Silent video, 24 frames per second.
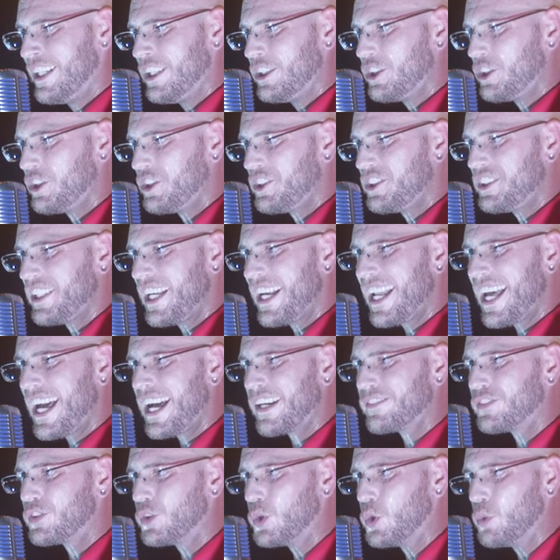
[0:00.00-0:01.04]
She said I
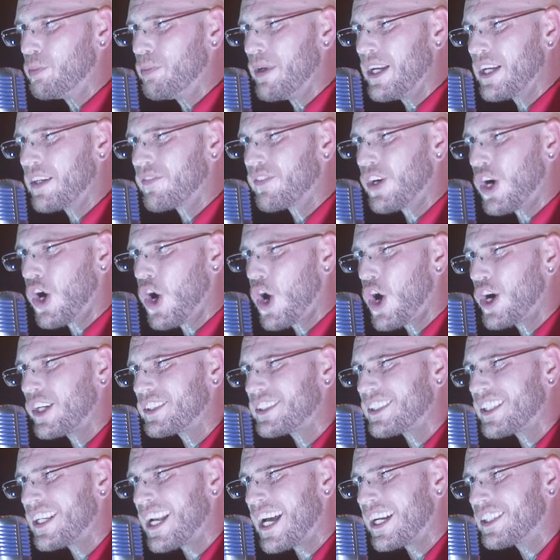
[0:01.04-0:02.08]
have too big of a heart
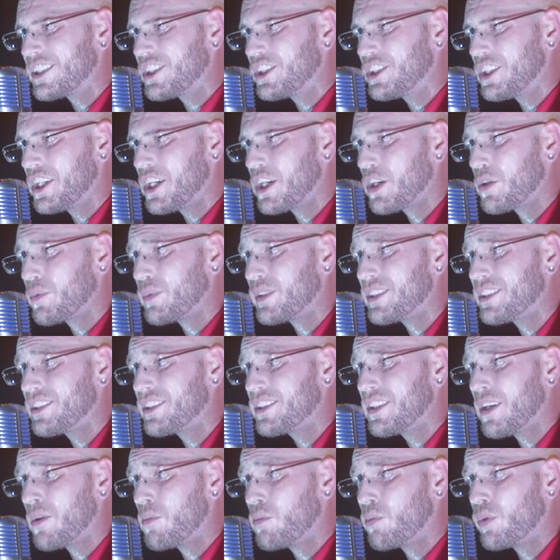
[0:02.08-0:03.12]
to not share it with
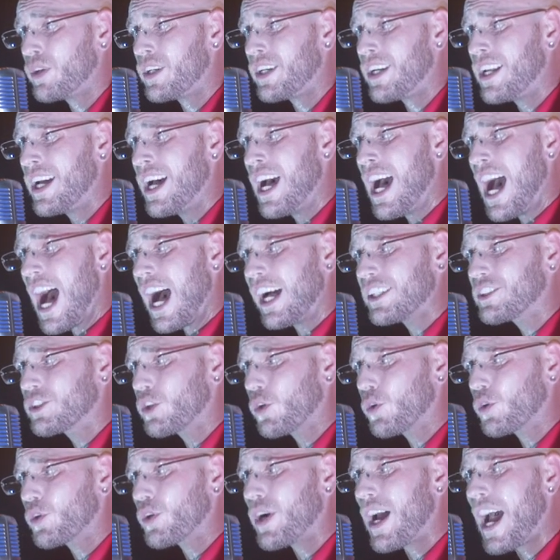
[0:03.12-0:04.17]
someone. I
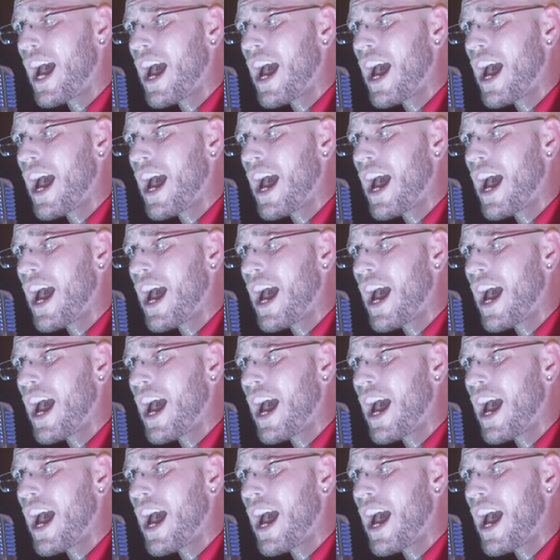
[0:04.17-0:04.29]
told her I